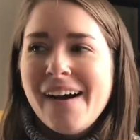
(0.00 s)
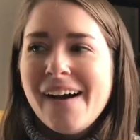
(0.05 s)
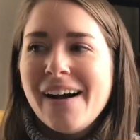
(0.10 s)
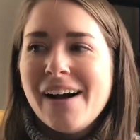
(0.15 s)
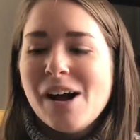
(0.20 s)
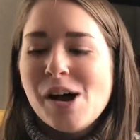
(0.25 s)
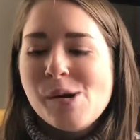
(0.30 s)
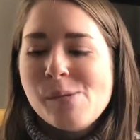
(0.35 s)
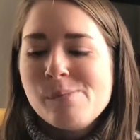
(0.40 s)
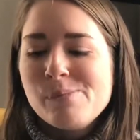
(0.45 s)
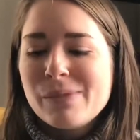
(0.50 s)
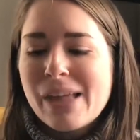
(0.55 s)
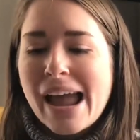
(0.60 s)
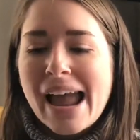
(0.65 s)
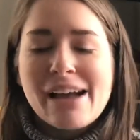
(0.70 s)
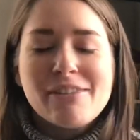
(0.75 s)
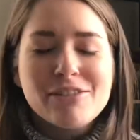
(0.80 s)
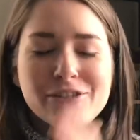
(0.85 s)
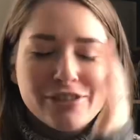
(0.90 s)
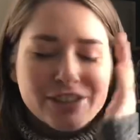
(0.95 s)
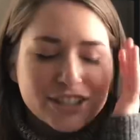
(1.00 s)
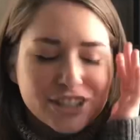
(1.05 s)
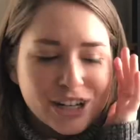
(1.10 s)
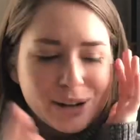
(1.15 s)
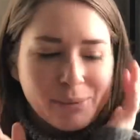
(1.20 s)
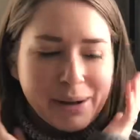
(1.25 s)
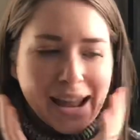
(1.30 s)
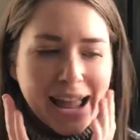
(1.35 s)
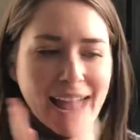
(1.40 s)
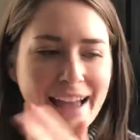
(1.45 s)
I have a vision
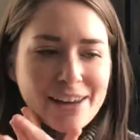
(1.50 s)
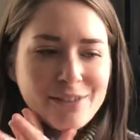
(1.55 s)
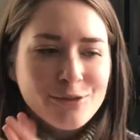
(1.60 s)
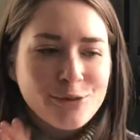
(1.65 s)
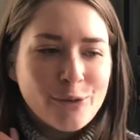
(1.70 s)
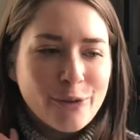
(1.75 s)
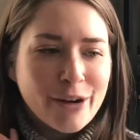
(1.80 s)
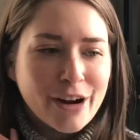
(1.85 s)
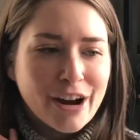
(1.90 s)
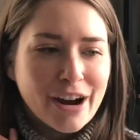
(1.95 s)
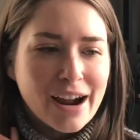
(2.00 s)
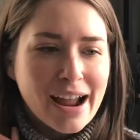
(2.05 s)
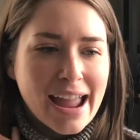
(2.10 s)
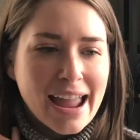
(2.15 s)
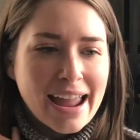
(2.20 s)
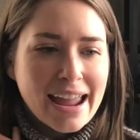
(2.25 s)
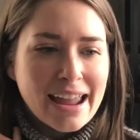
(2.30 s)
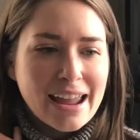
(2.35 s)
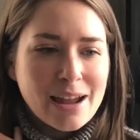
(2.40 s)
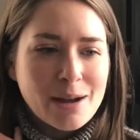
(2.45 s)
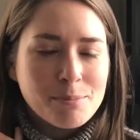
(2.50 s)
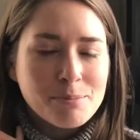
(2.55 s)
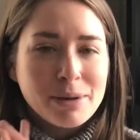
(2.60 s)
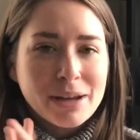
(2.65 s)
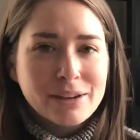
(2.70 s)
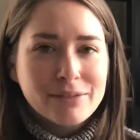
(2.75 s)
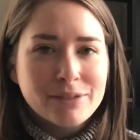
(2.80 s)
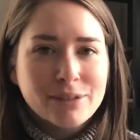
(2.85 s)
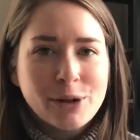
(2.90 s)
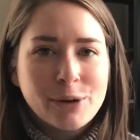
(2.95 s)
in my head for a
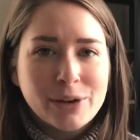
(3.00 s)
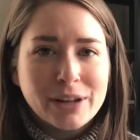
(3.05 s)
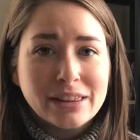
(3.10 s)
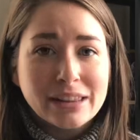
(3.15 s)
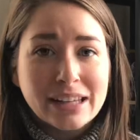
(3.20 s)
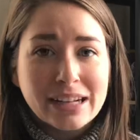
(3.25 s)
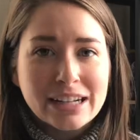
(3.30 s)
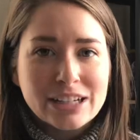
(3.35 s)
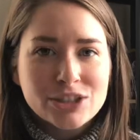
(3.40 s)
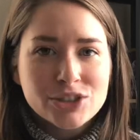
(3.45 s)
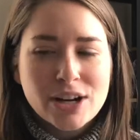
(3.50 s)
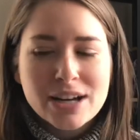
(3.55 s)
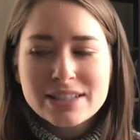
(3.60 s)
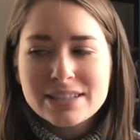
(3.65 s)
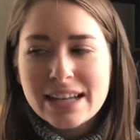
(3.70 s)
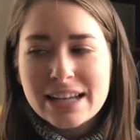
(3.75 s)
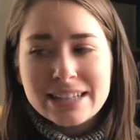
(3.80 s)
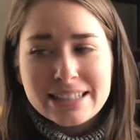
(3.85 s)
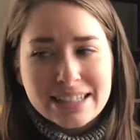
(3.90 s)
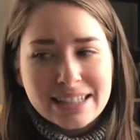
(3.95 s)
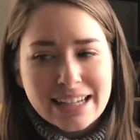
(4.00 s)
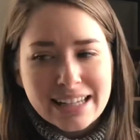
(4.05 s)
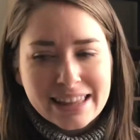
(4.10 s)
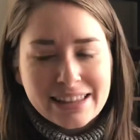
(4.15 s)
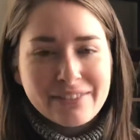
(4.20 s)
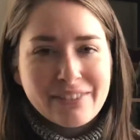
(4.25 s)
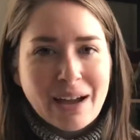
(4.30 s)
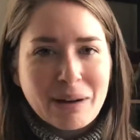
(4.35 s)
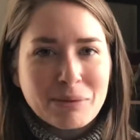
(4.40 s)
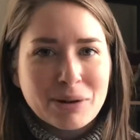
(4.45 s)
big flowy linen dress. I did get
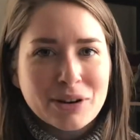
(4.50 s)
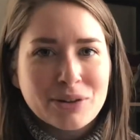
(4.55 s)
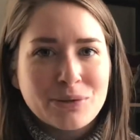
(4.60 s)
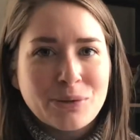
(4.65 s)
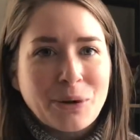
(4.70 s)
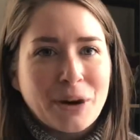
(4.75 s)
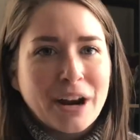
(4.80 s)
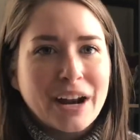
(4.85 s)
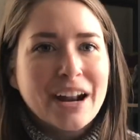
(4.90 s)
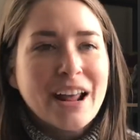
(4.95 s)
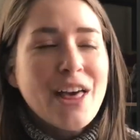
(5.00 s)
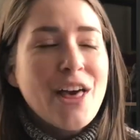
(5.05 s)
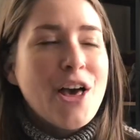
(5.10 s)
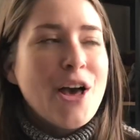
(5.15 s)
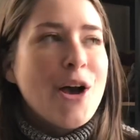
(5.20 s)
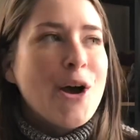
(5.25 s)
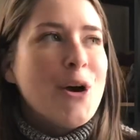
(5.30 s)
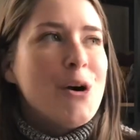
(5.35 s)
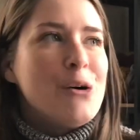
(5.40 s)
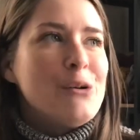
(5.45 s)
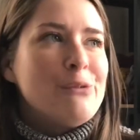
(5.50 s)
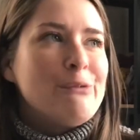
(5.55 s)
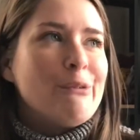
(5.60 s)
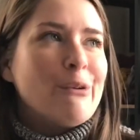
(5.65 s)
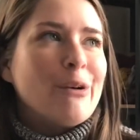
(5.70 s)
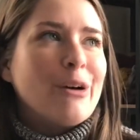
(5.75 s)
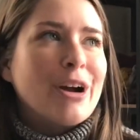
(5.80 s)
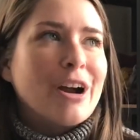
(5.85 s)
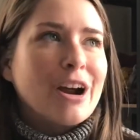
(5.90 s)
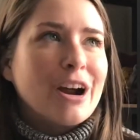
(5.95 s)
the fabric for
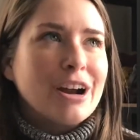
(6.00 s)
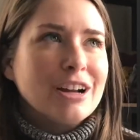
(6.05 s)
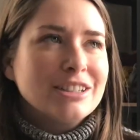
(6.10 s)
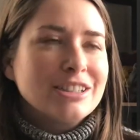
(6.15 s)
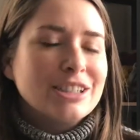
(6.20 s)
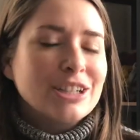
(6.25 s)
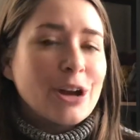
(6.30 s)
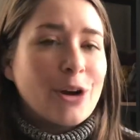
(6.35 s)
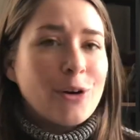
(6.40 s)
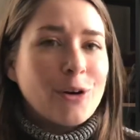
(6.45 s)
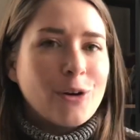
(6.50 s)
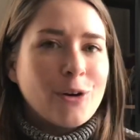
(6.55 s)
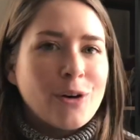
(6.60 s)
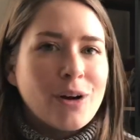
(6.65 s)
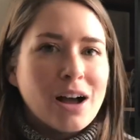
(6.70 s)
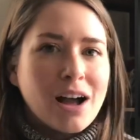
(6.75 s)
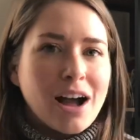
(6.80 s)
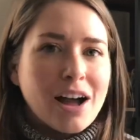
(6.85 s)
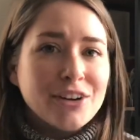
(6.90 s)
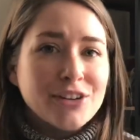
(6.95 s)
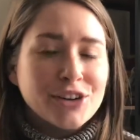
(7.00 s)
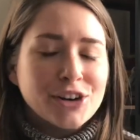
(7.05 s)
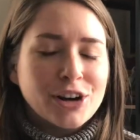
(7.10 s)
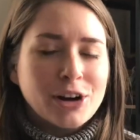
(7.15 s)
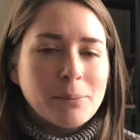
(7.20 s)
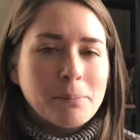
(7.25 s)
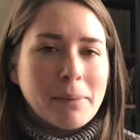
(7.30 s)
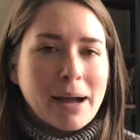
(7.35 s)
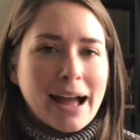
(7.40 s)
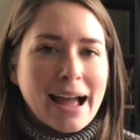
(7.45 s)
it to go
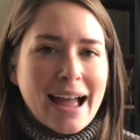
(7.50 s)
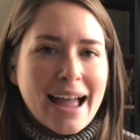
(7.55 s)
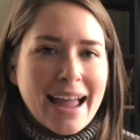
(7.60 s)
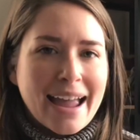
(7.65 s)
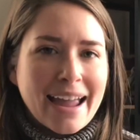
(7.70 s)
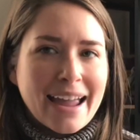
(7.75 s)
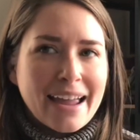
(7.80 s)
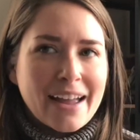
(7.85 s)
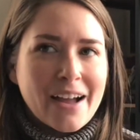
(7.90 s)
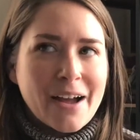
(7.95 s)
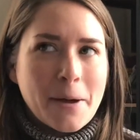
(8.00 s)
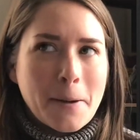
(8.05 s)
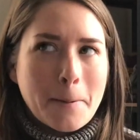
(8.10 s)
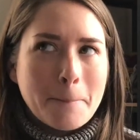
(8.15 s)
under my